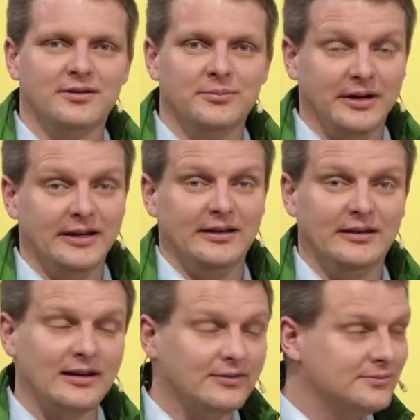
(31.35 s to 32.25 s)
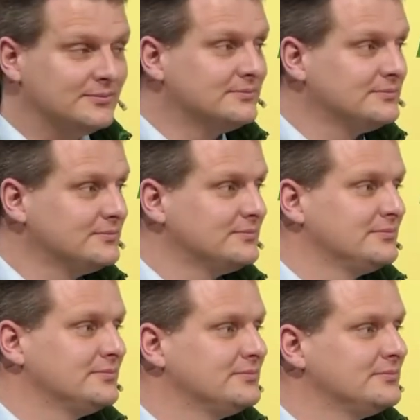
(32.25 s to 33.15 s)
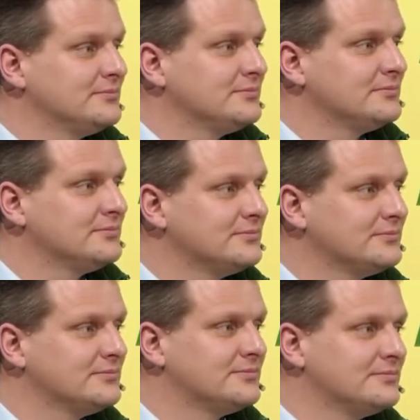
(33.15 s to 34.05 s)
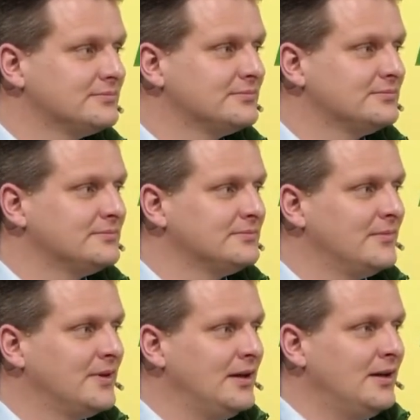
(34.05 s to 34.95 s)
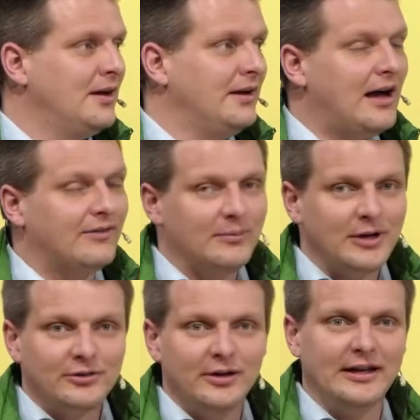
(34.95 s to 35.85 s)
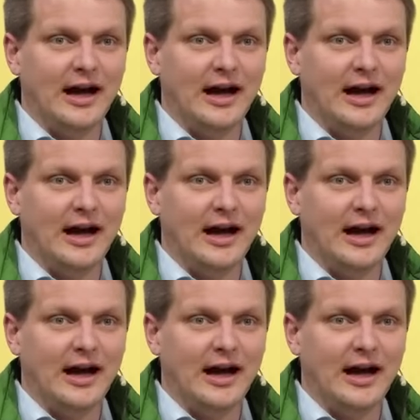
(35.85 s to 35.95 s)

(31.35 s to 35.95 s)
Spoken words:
the 5th generation BiG Pack. What are our key points today?